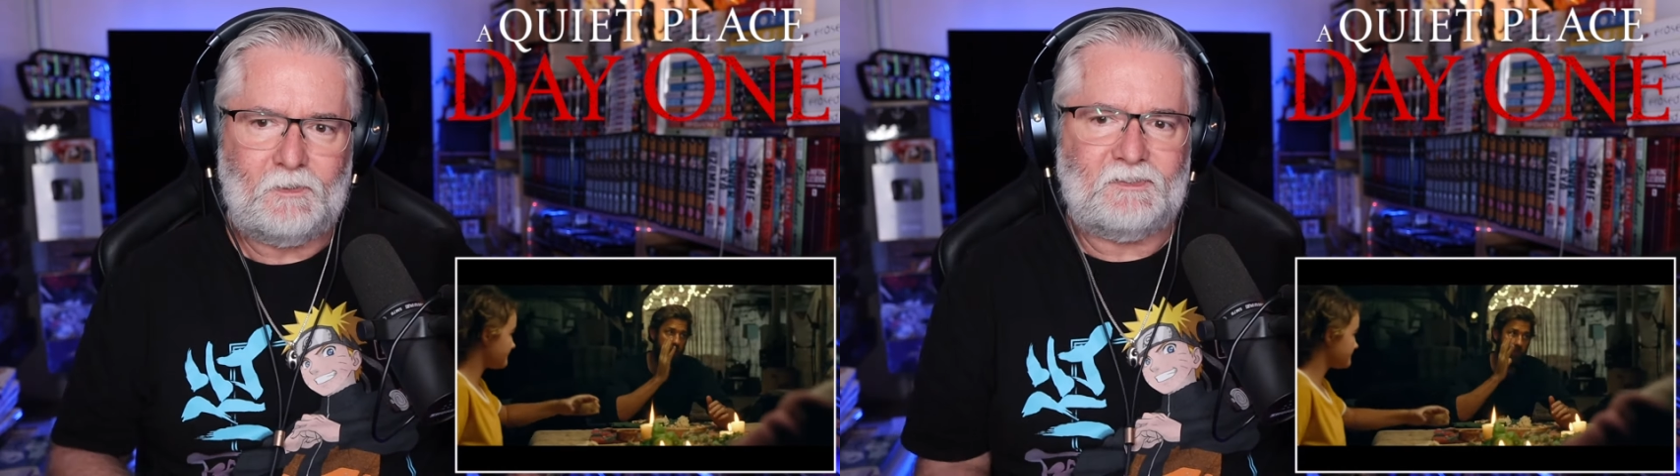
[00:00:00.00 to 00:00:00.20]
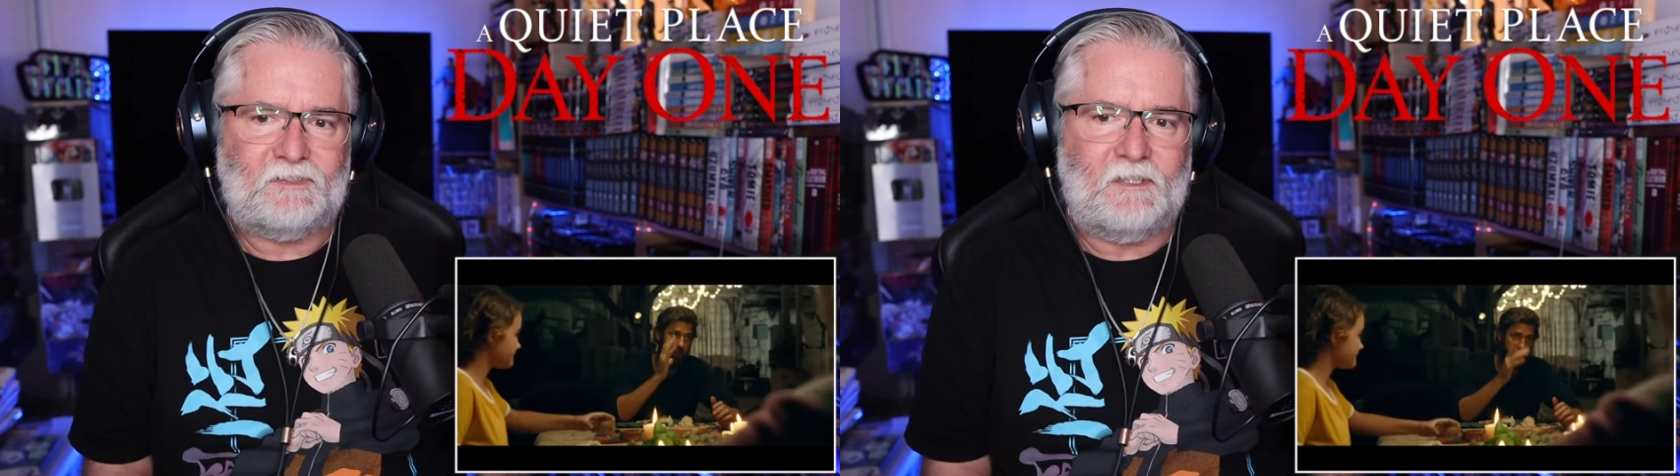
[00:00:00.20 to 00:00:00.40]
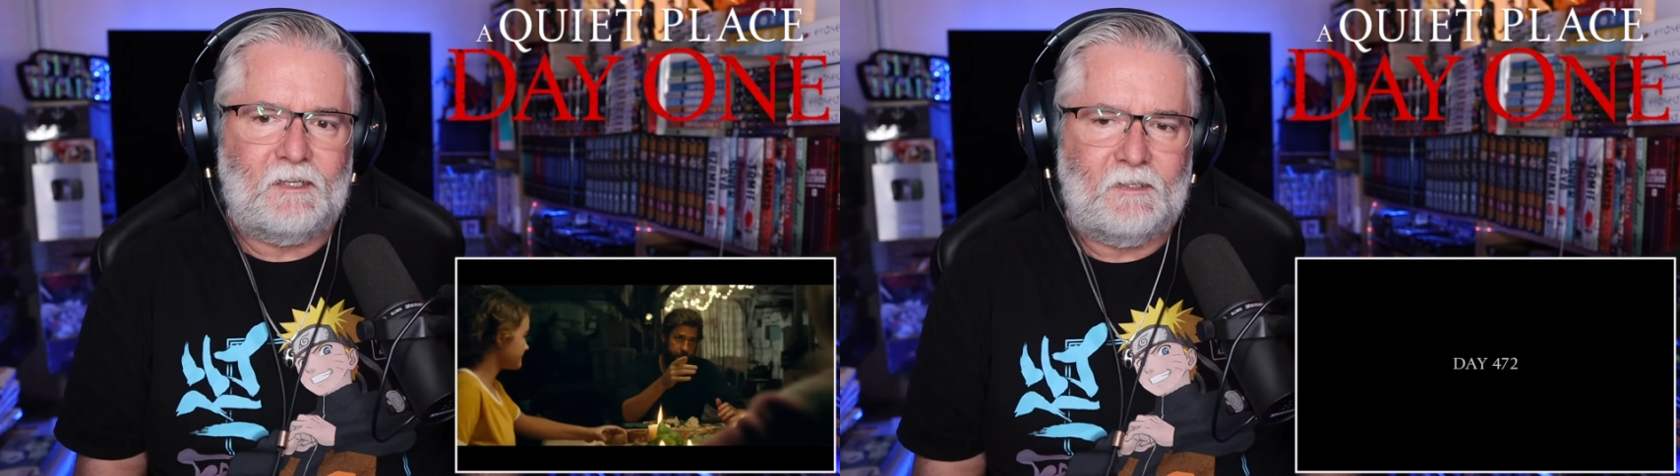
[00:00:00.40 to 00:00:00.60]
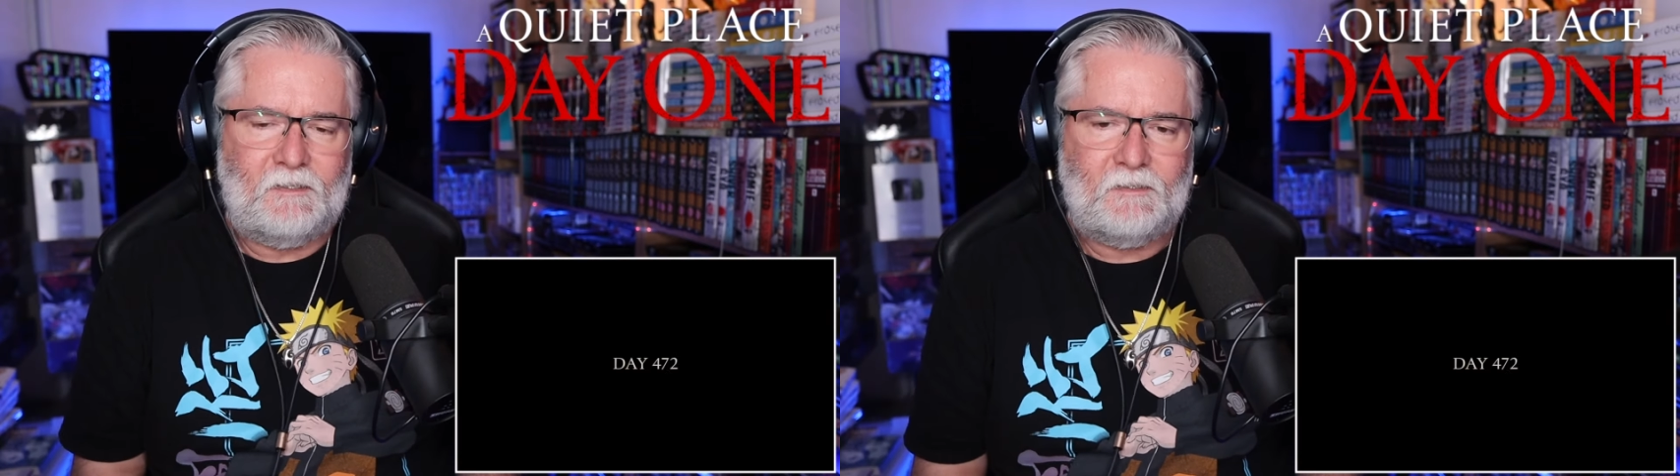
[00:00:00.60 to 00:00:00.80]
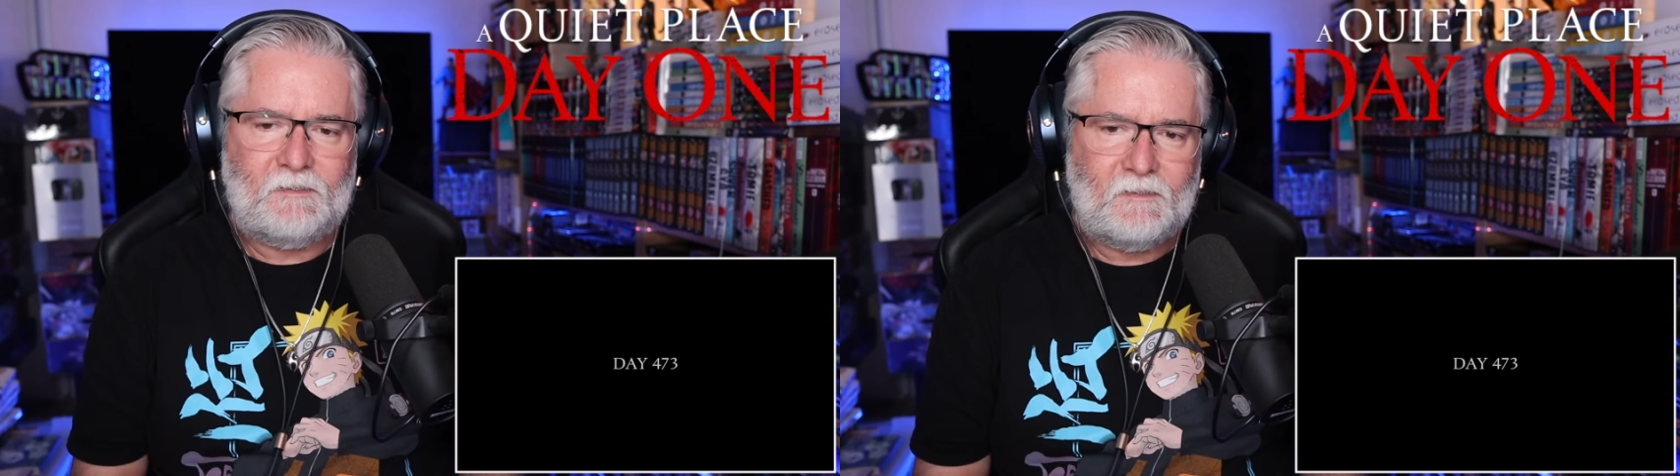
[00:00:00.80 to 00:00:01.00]
all
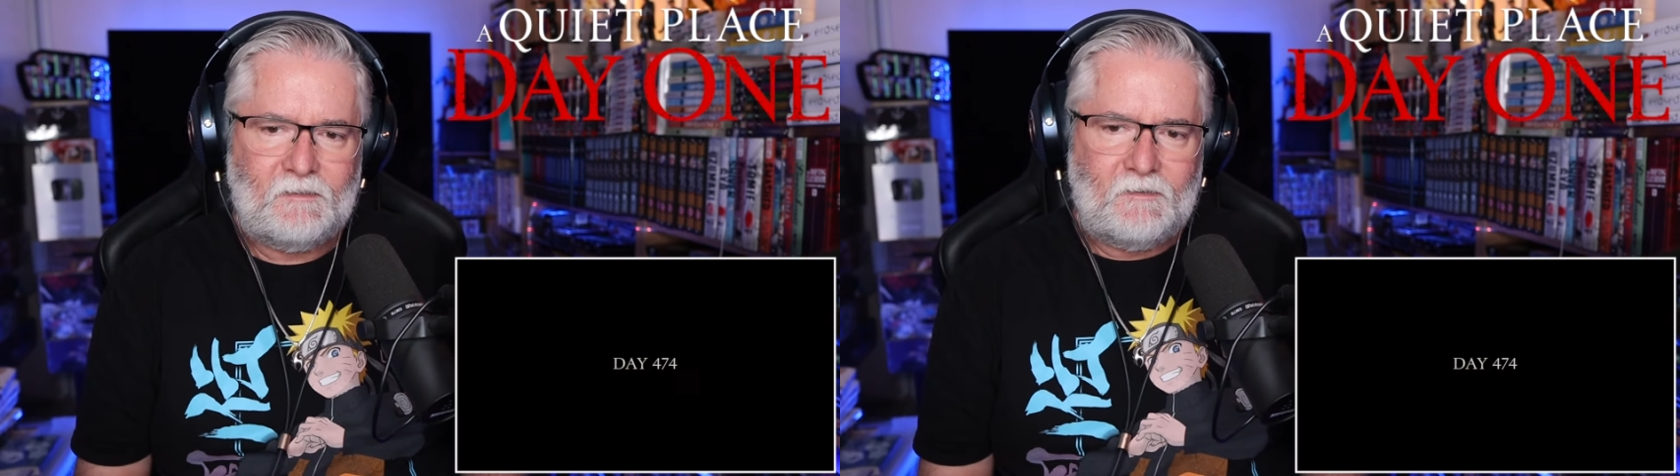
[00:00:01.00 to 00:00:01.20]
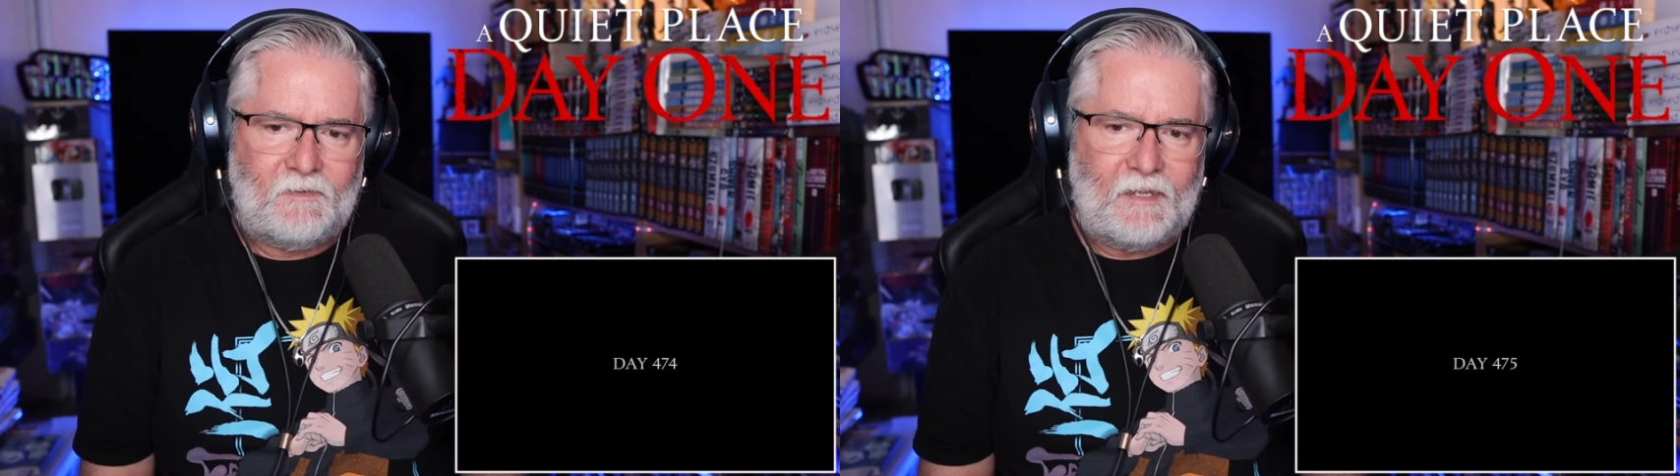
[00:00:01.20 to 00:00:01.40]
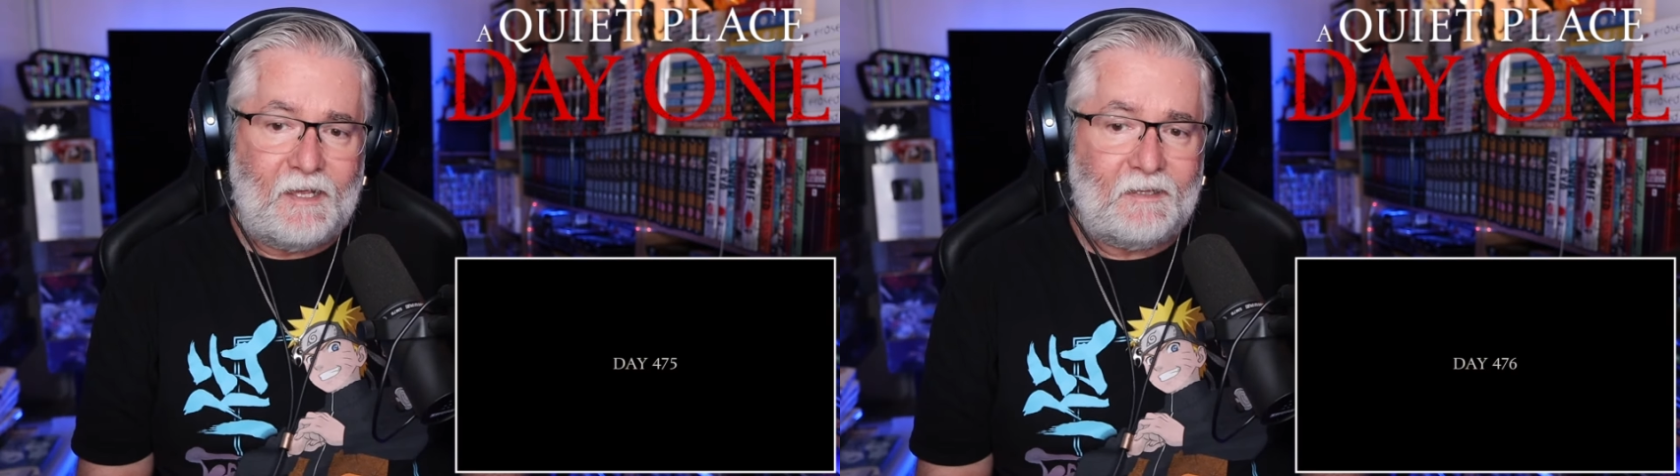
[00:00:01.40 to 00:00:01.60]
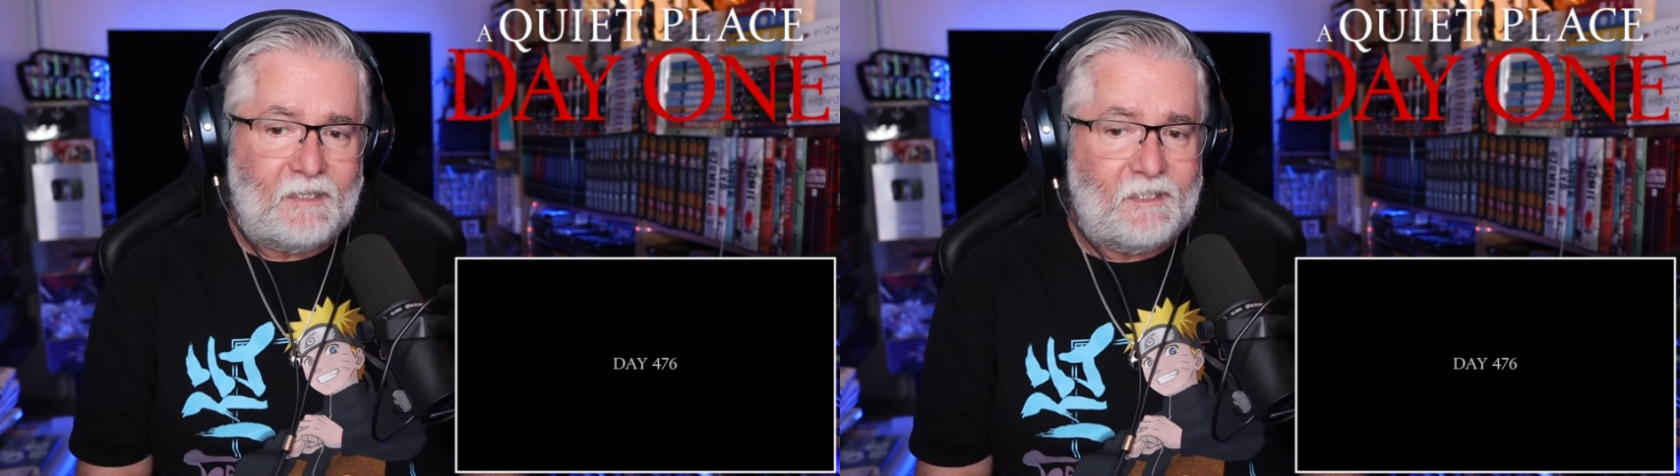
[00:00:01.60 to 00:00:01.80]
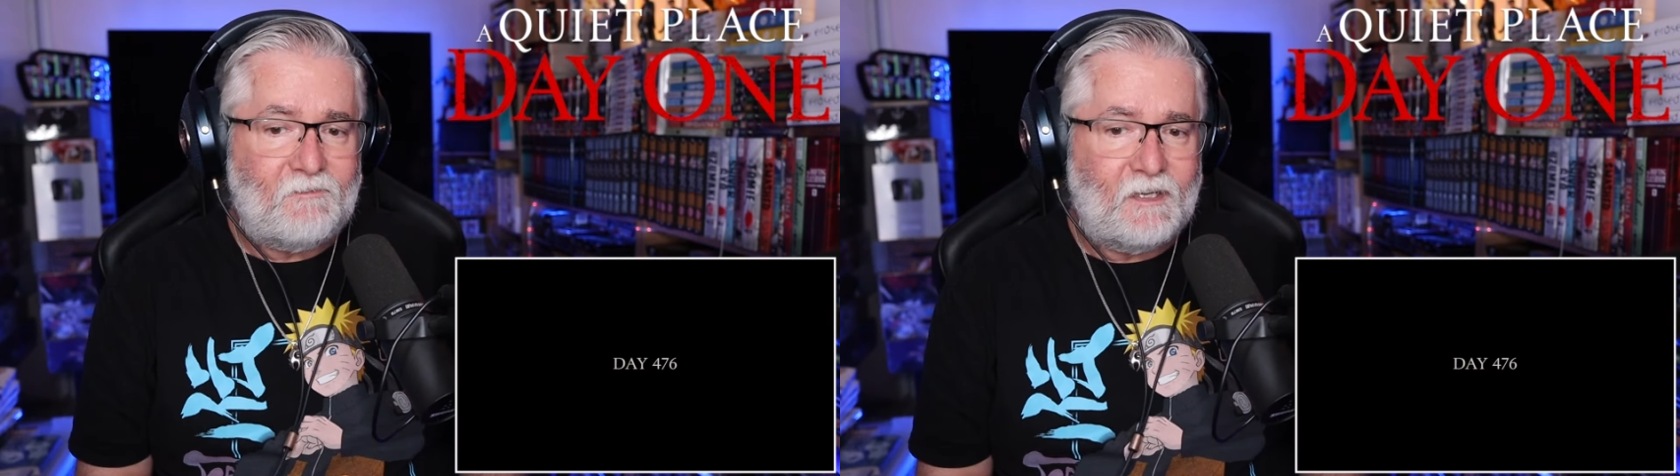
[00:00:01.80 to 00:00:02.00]
started, the
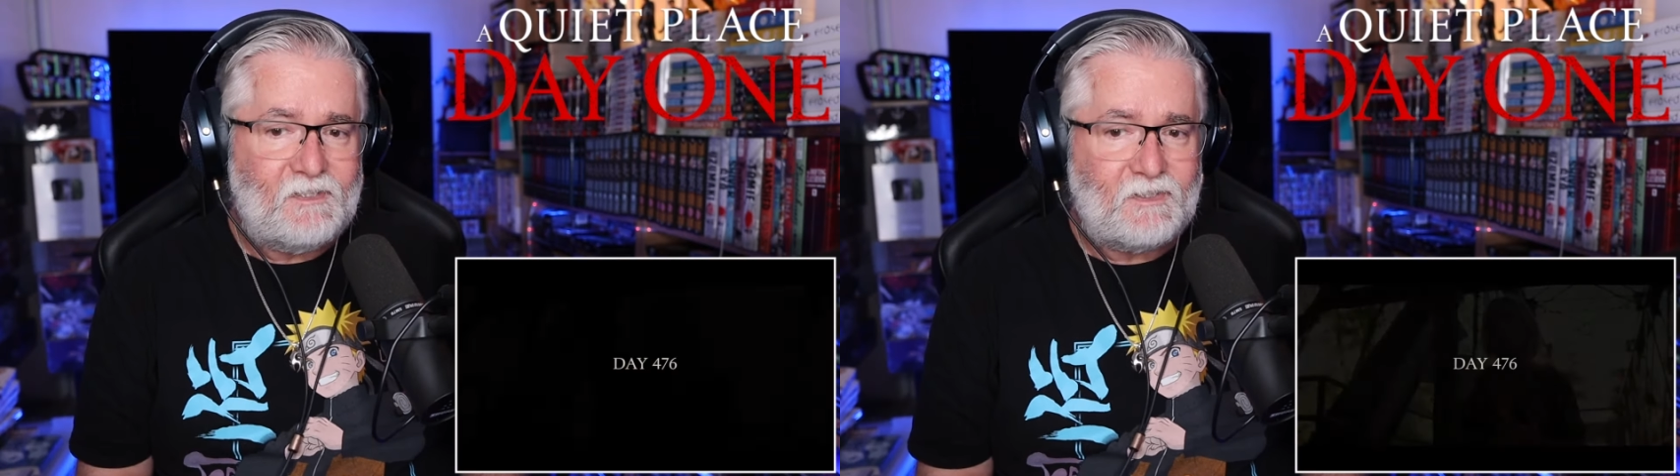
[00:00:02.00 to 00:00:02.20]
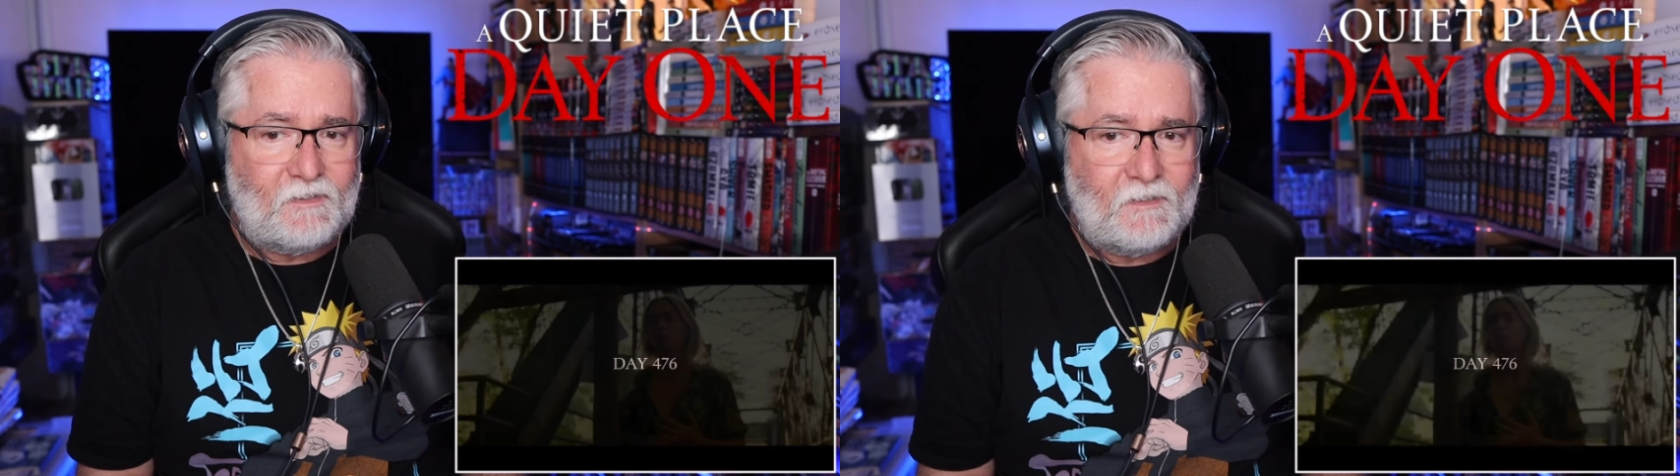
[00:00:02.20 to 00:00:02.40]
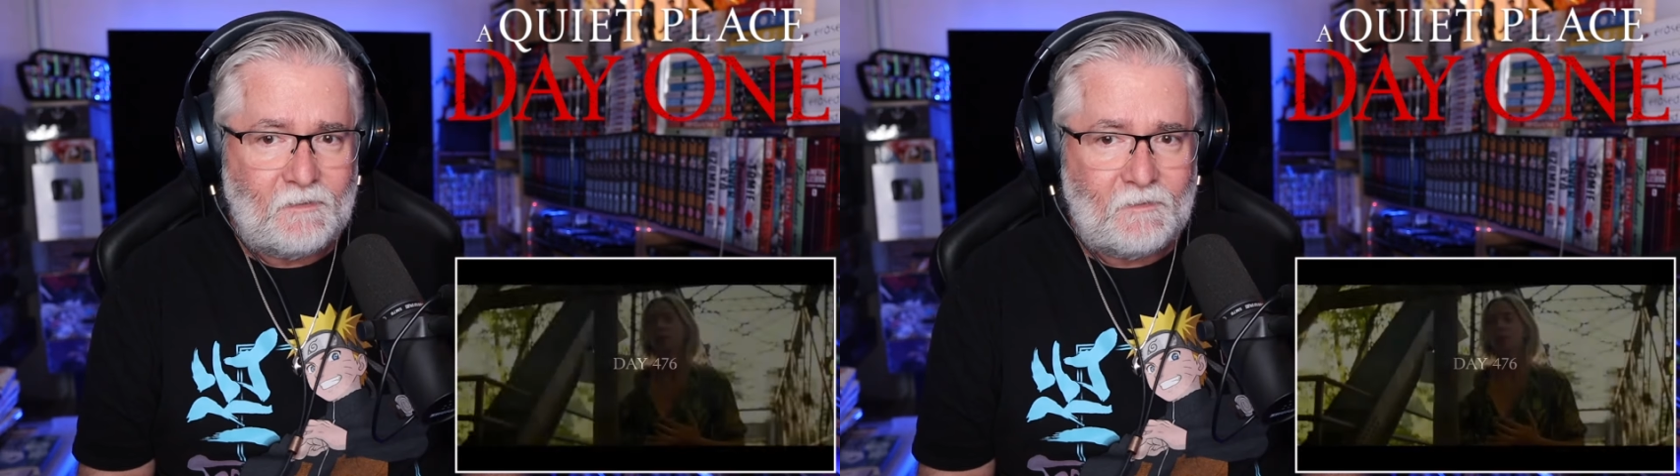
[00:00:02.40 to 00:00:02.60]
alien invasion.